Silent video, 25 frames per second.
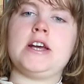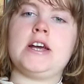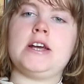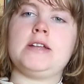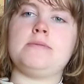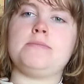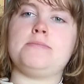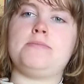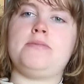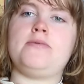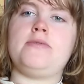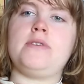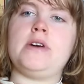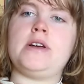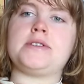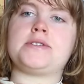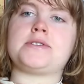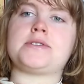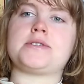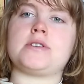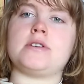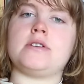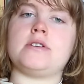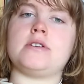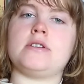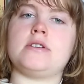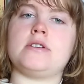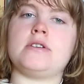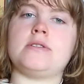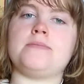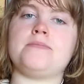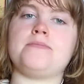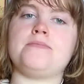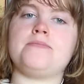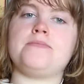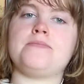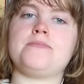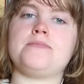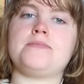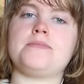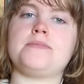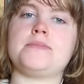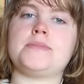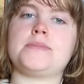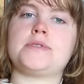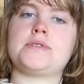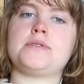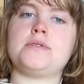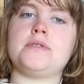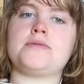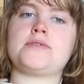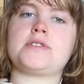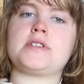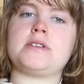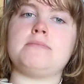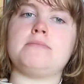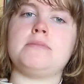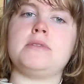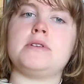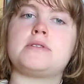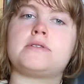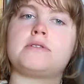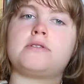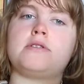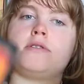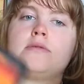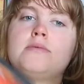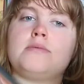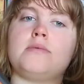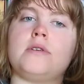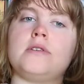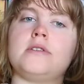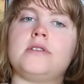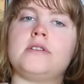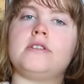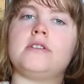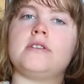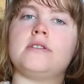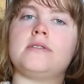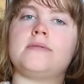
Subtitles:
And Professor, sort of similar to the one in